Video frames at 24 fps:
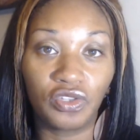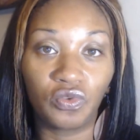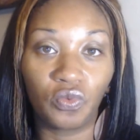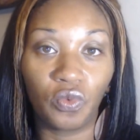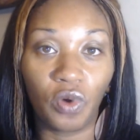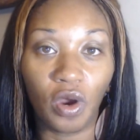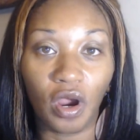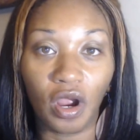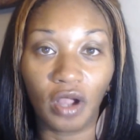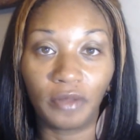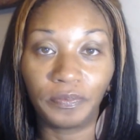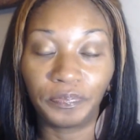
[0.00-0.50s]

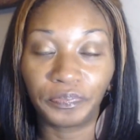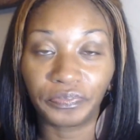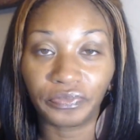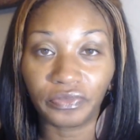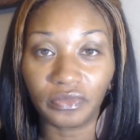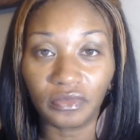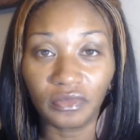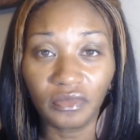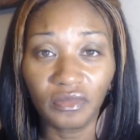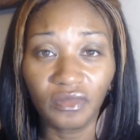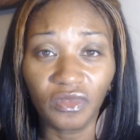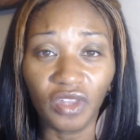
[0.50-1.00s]
world
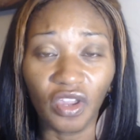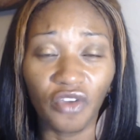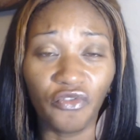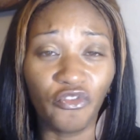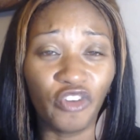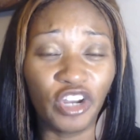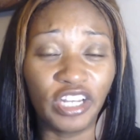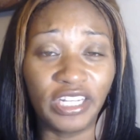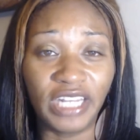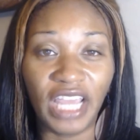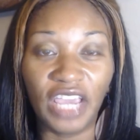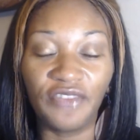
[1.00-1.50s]
for
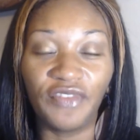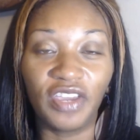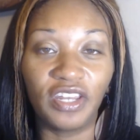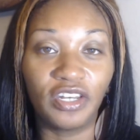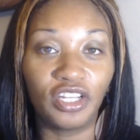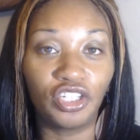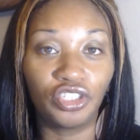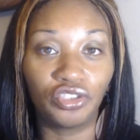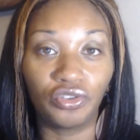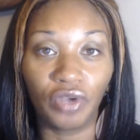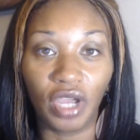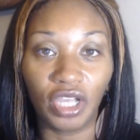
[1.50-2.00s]
death and
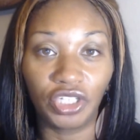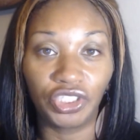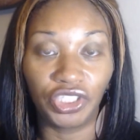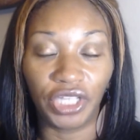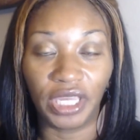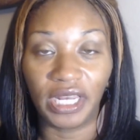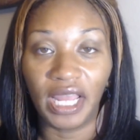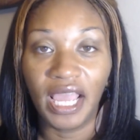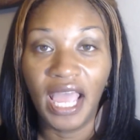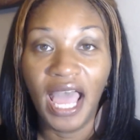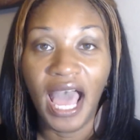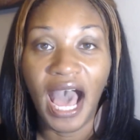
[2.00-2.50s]
destruction.